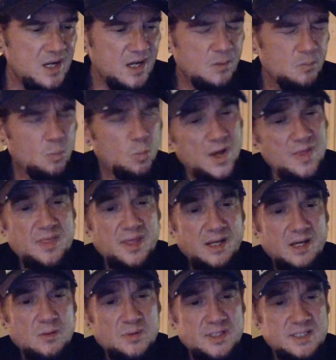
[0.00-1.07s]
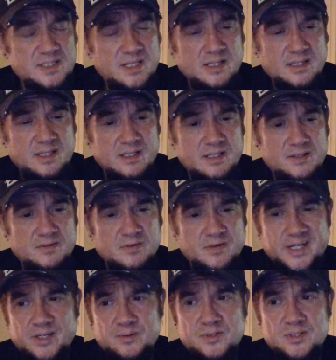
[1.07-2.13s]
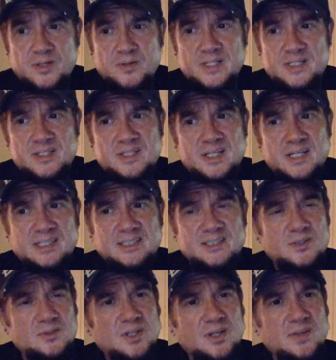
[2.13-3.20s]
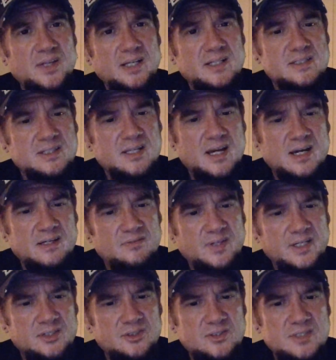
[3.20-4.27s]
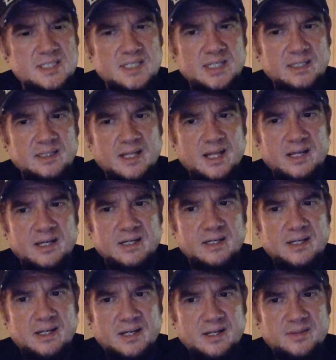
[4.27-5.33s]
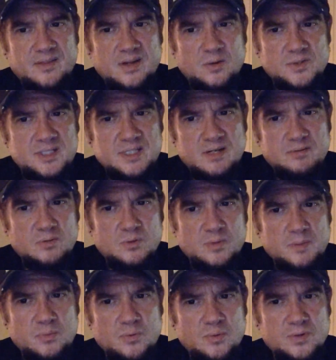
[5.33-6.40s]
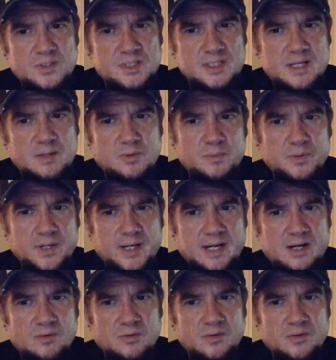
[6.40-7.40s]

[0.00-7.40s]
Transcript: one thing I wanted to say at the end of the video too is, don't y'all think it's kind of interesting that there were several reports that were put out